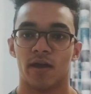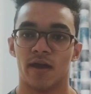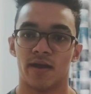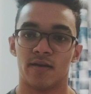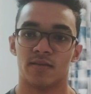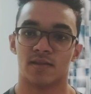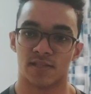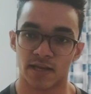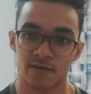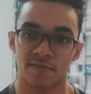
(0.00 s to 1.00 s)
And the
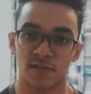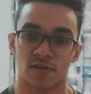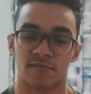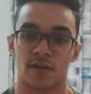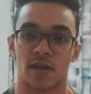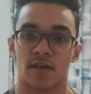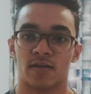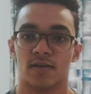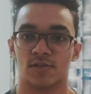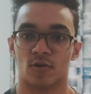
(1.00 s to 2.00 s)
second phase of training
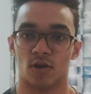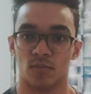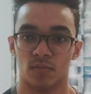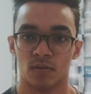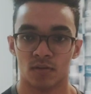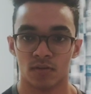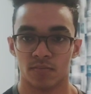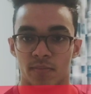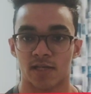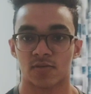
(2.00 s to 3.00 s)
is called
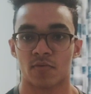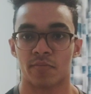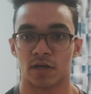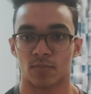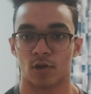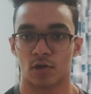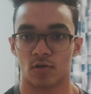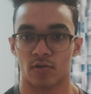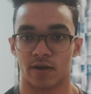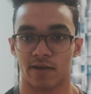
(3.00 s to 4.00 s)
maximum metabolic
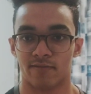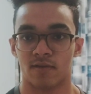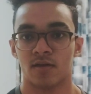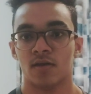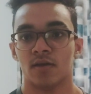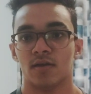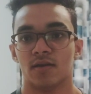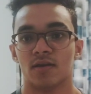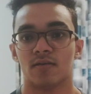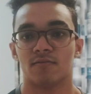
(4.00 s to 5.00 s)
overdrive.
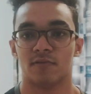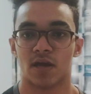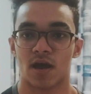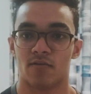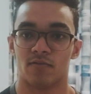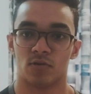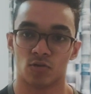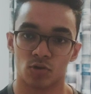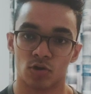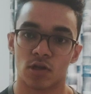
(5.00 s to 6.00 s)
Here we have
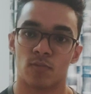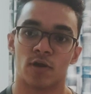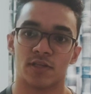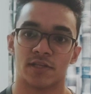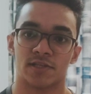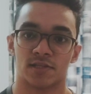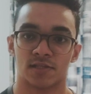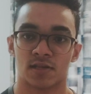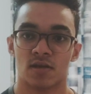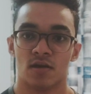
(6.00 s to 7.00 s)
2 total body
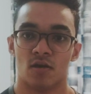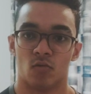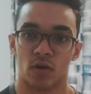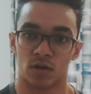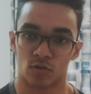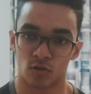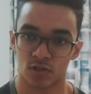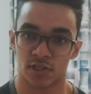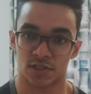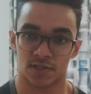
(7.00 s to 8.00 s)
sessions, 1 core
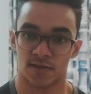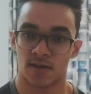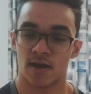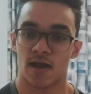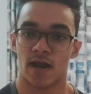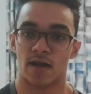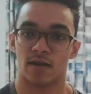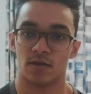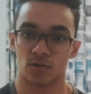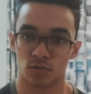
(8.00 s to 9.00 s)
session, and
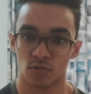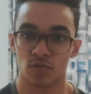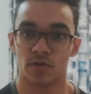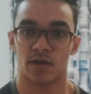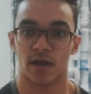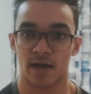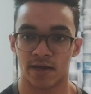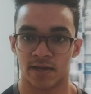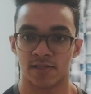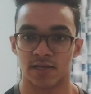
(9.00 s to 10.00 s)
2 high
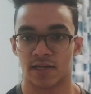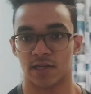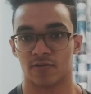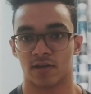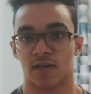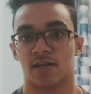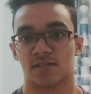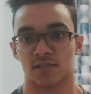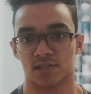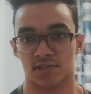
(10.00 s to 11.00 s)
intensity interval training
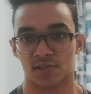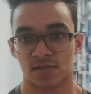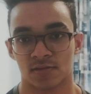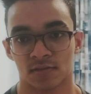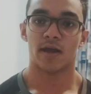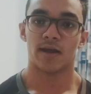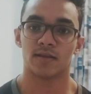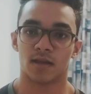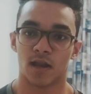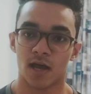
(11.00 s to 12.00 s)
sessions.
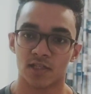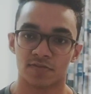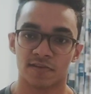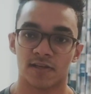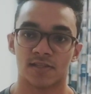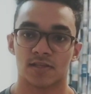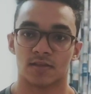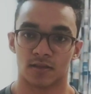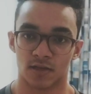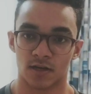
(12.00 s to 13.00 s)
And the last phase,
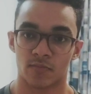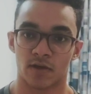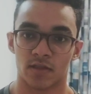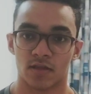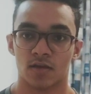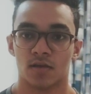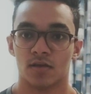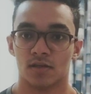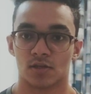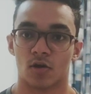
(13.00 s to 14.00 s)
the third month,
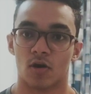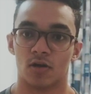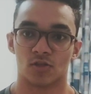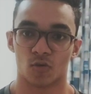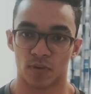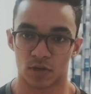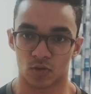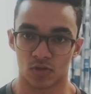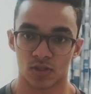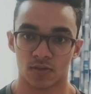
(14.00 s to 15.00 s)
is called Super
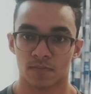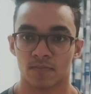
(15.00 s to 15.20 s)
2s.